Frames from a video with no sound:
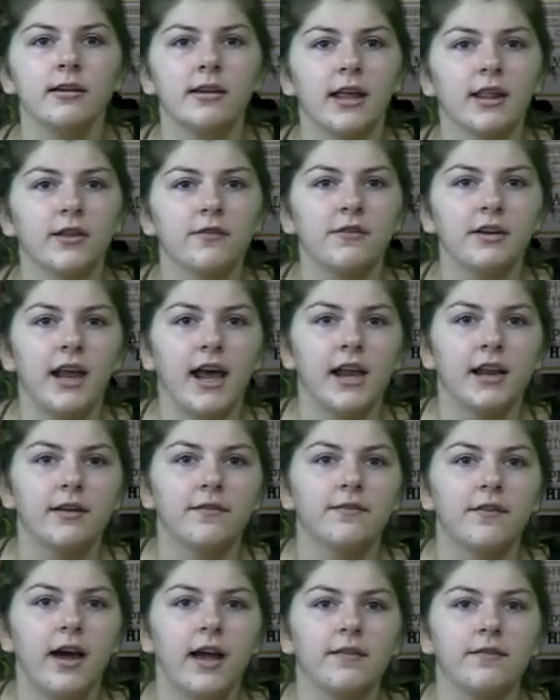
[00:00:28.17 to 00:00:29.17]
Taylor
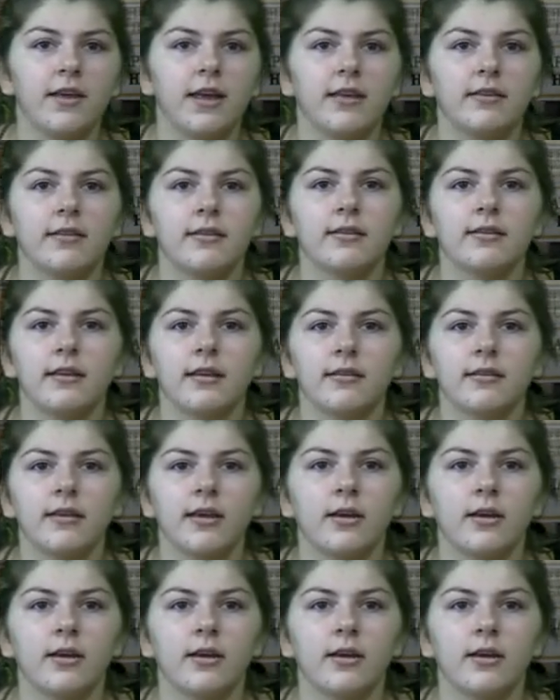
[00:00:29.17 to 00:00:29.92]
Venata 5 aces 6